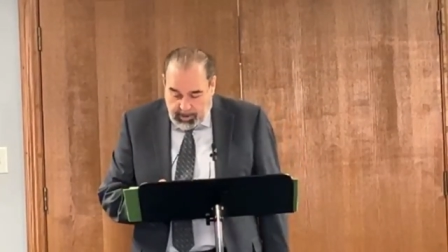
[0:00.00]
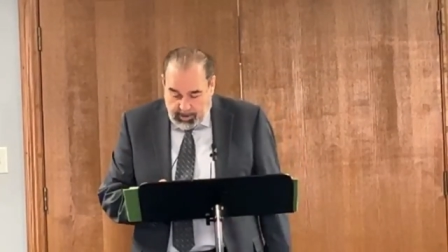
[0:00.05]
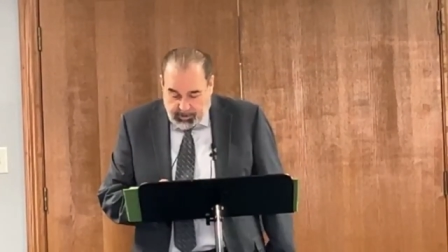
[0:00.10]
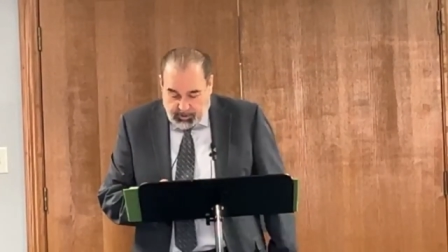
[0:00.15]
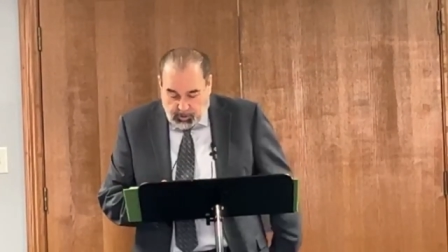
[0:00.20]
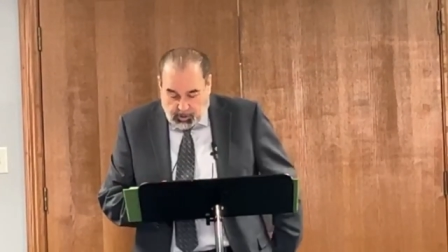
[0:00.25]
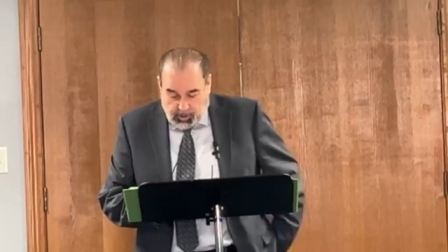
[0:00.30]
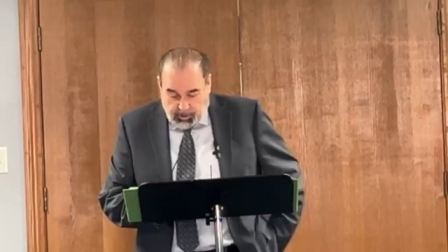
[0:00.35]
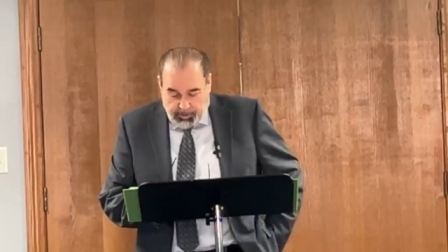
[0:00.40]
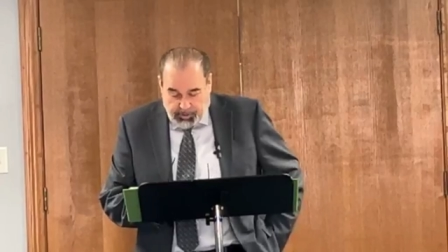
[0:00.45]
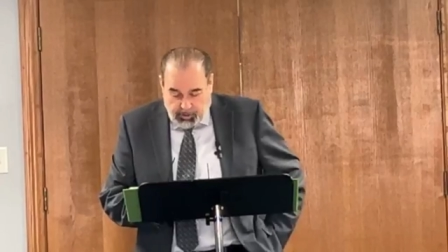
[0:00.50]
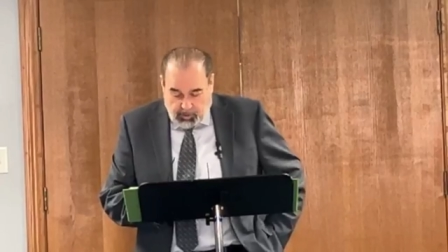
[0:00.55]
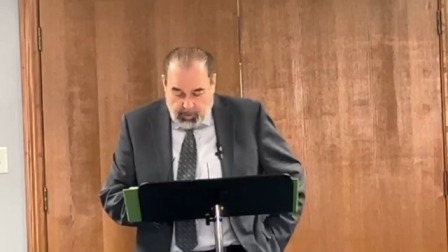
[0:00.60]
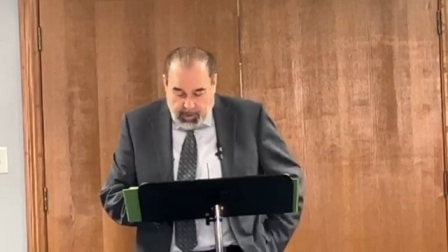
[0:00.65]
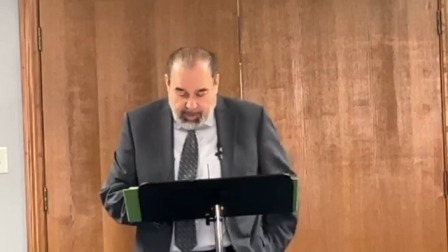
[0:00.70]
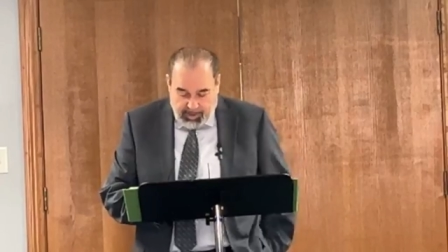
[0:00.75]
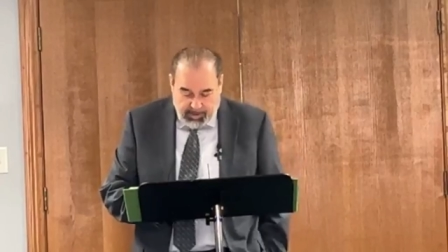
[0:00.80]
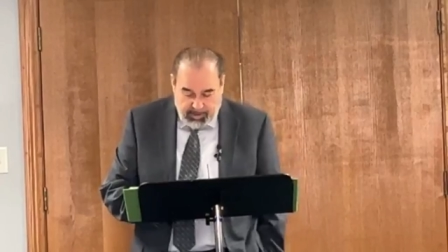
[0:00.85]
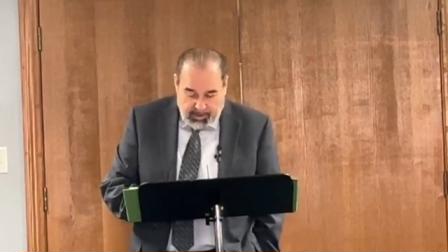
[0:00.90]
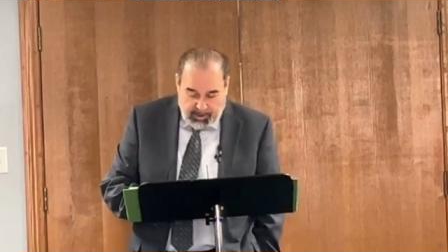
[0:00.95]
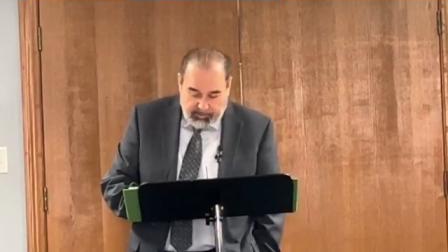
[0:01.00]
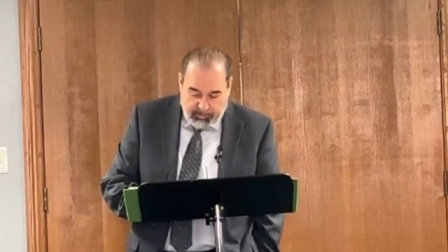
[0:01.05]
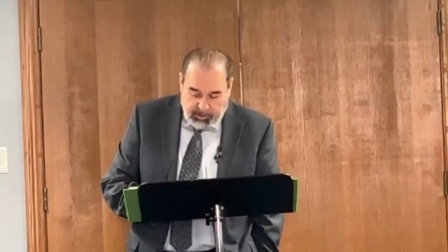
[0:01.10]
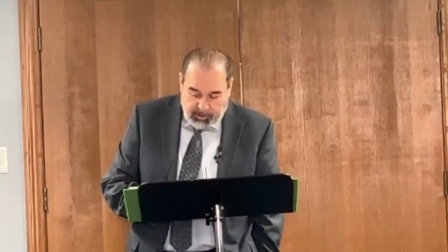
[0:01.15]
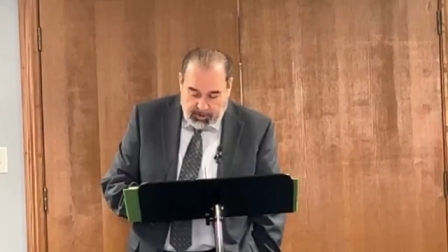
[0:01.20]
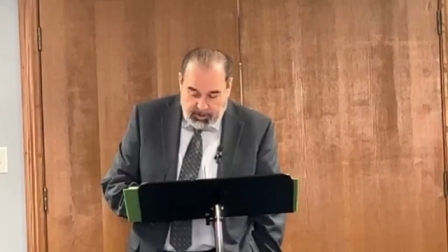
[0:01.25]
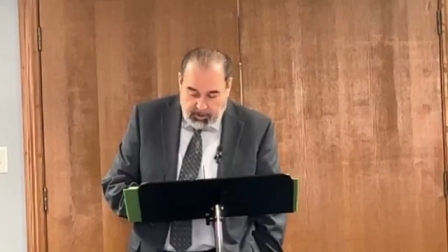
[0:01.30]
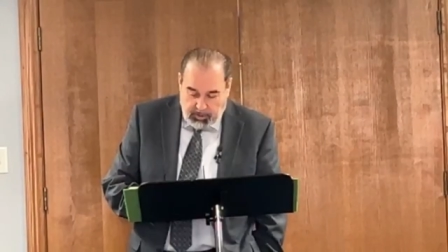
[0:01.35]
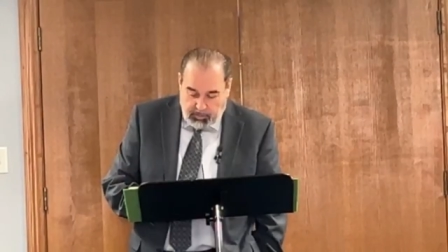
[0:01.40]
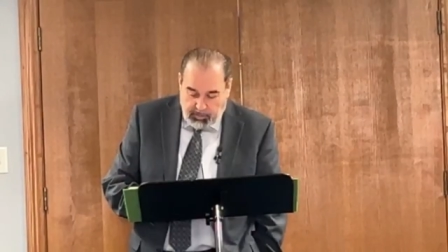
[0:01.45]
It also has
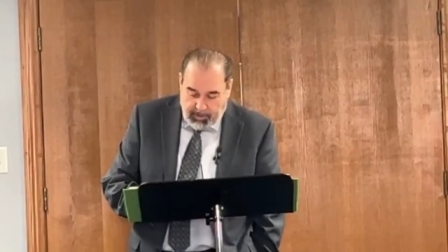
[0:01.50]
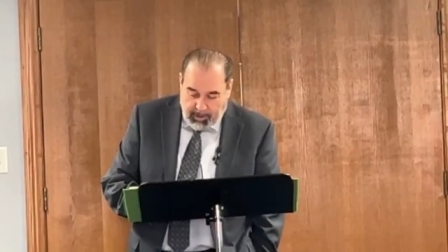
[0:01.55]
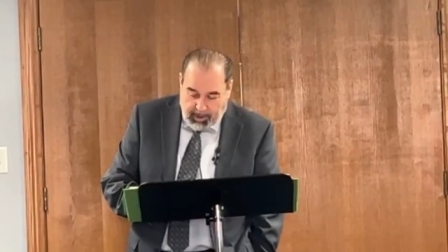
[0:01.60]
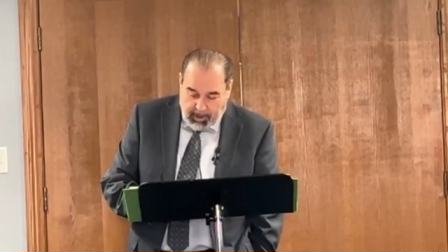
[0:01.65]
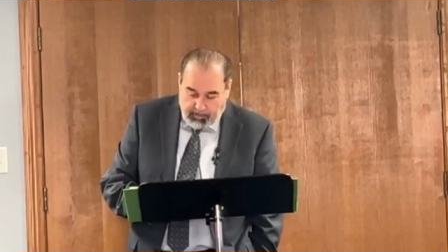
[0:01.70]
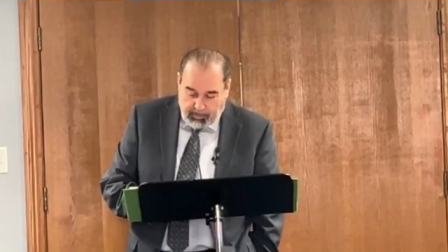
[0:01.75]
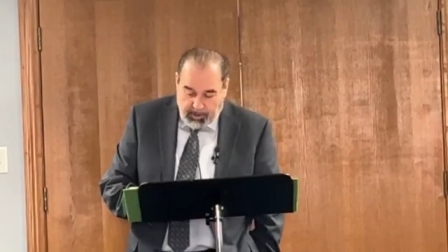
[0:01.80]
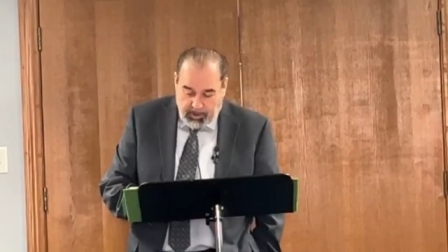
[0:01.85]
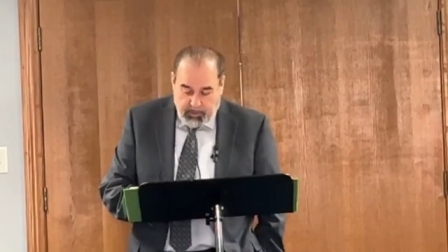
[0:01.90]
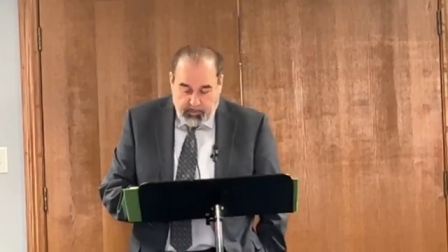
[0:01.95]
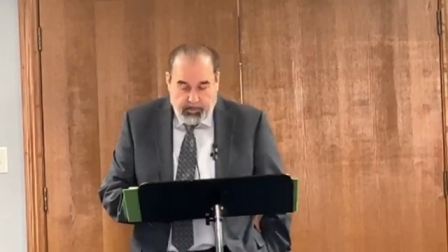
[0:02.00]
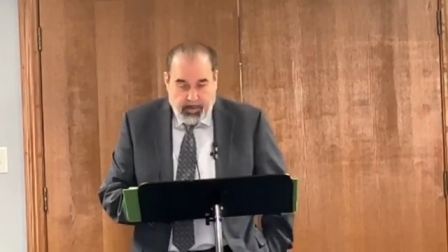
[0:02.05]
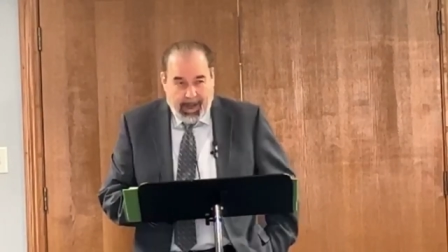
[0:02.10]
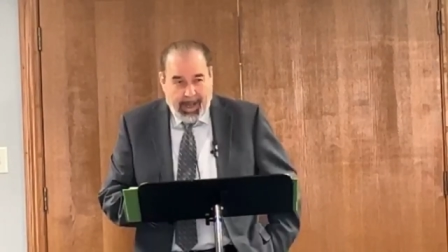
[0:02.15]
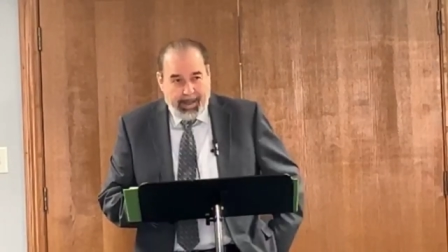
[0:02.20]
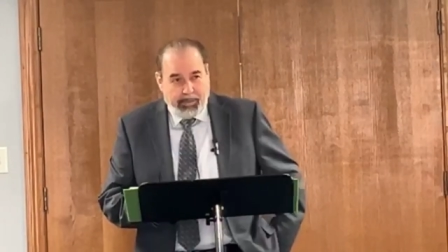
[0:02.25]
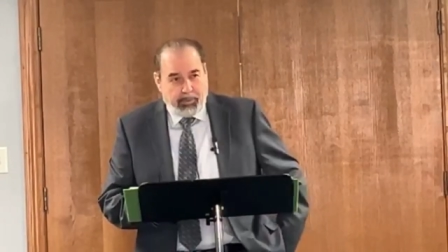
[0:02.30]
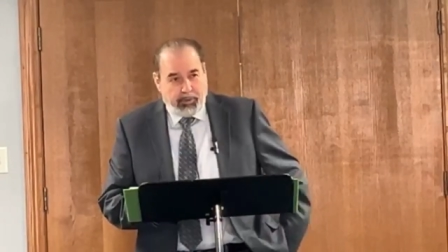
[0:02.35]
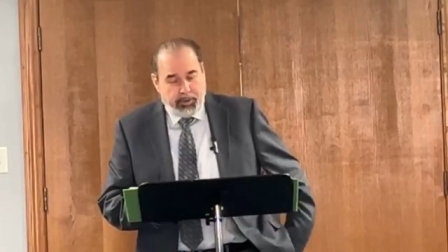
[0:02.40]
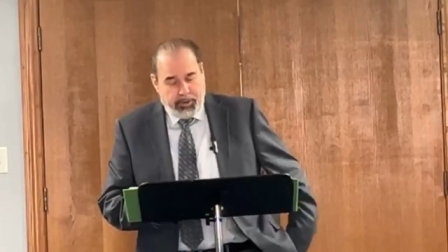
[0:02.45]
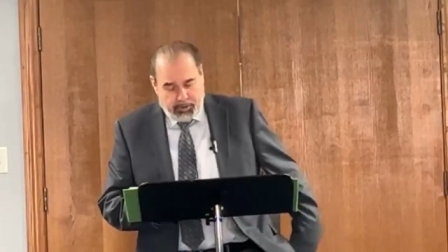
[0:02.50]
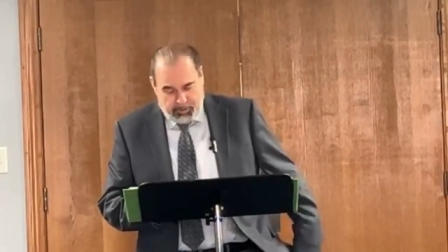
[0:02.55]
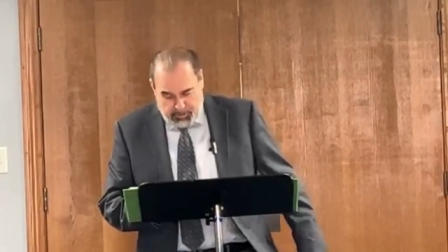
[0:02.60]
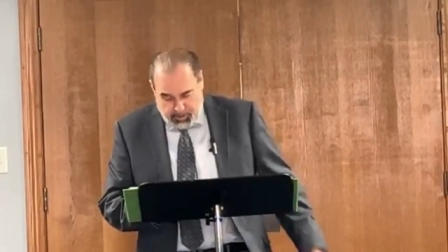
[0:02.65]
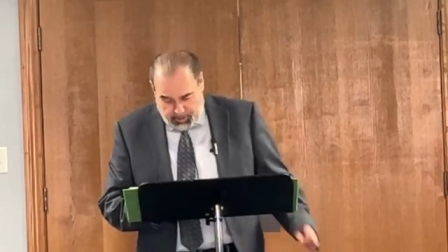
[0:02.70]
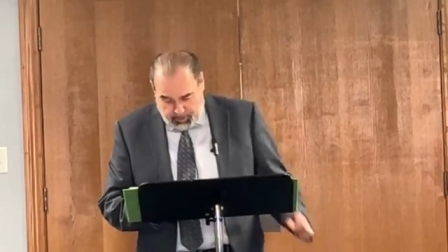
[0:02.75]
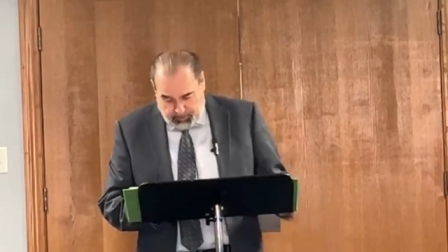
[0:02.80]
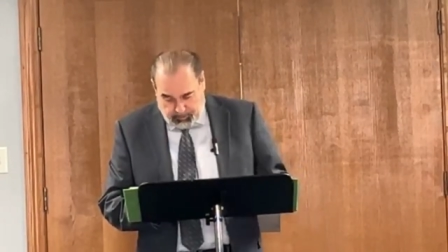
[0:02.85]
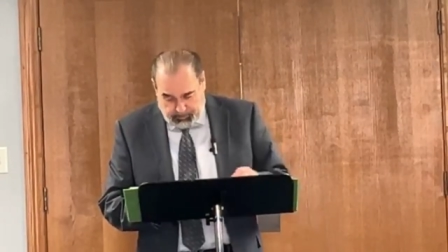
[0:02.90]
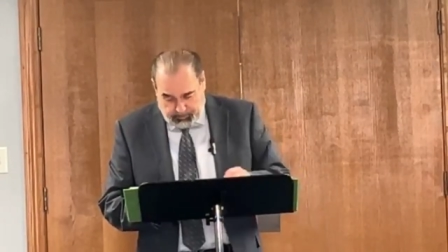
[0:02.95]
nothing to do with how much Bible you
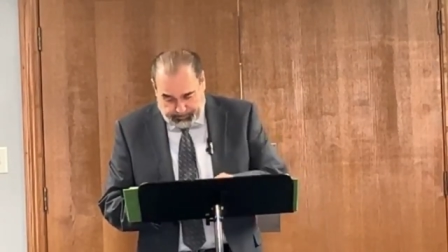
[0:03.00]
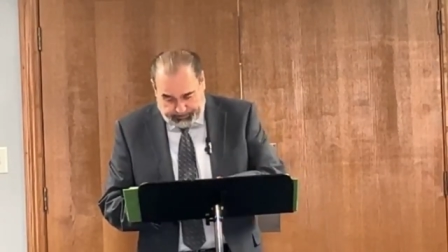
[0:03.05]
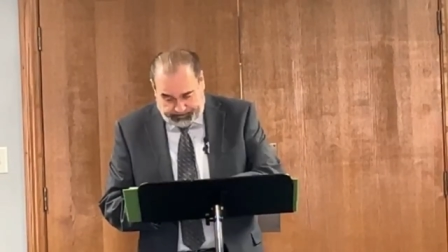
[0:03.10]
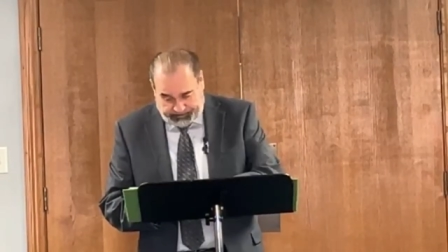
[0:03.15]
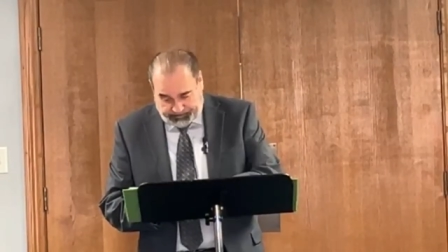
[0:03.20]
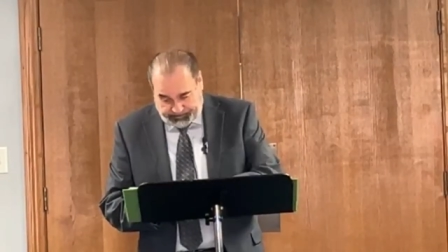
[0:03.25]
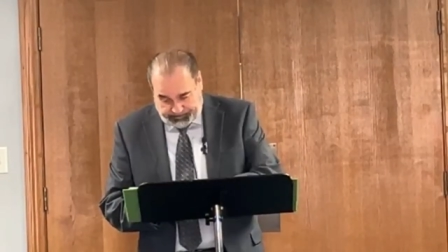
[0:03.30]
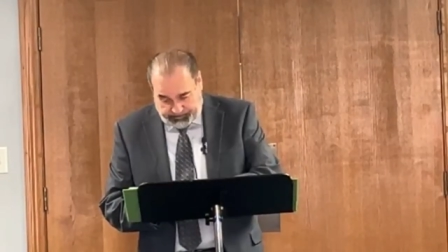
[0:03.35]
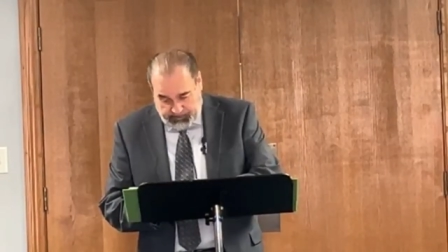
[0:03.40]
know,